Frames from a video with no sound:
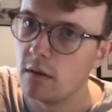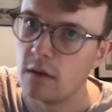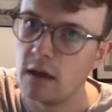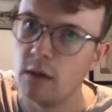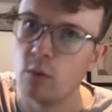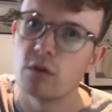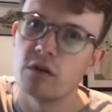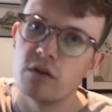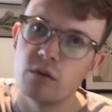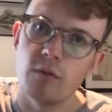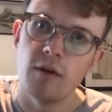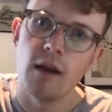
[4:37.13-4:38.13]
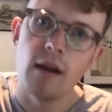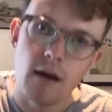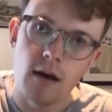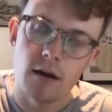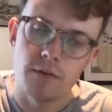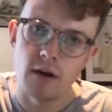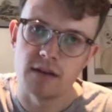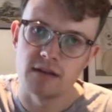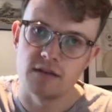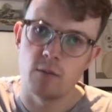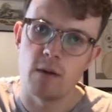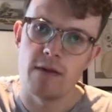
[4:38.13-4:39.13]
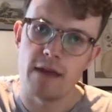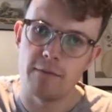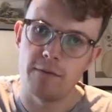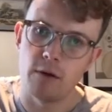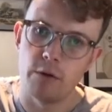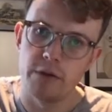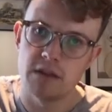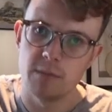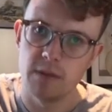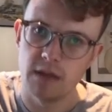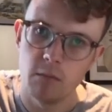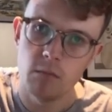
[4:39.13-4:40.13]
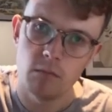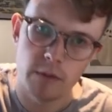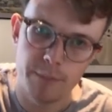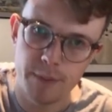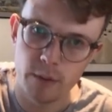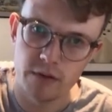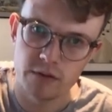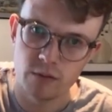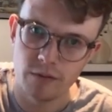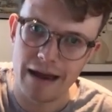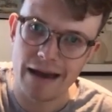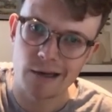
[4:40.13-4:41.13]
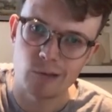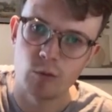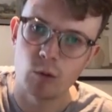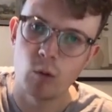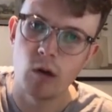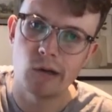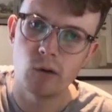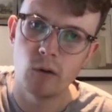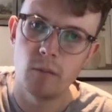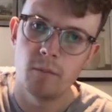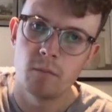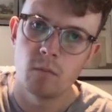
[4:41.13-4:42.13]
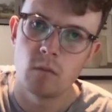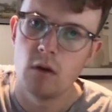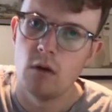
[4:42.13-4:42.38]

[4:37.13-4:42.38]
In order to sort of alert advisors to when that flow needs to be done, we built this sort of action required column.